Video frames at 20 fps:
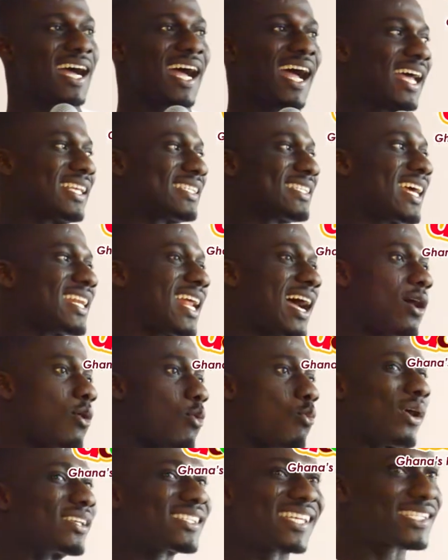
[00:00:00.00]
and sana
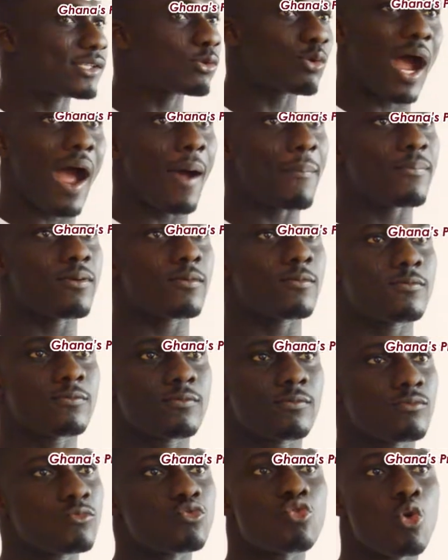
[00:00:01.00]
was settle up.
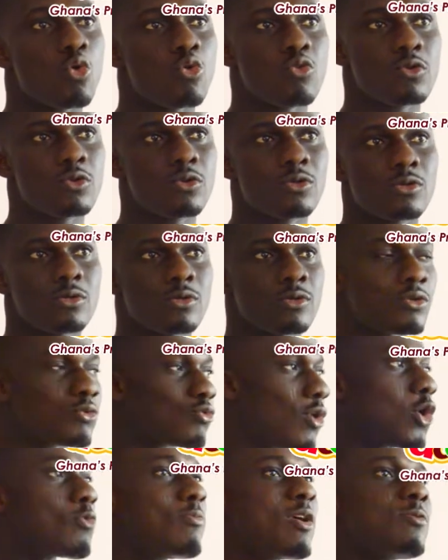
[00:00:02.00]
No.
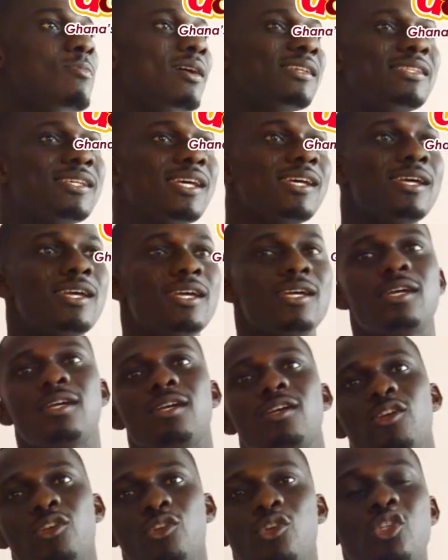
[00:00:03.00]
Comment be say
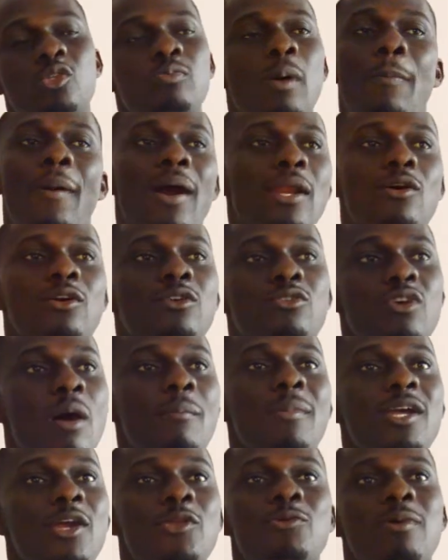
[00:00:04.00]
YouTube papa no, wa
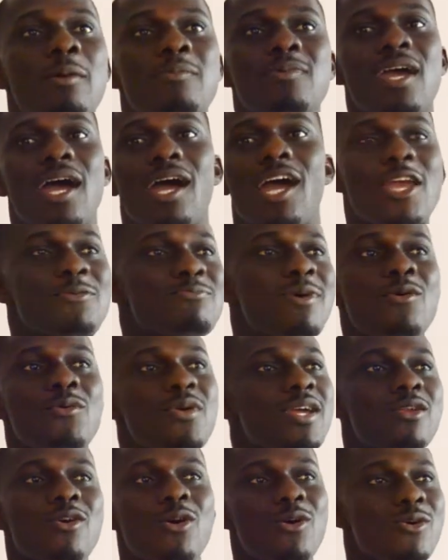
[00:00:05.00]
me be a man
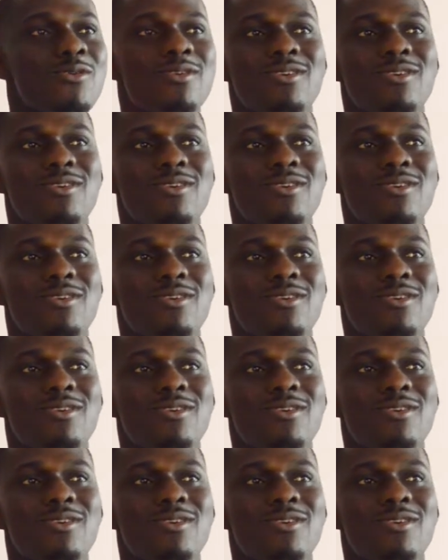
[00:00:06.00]
we know.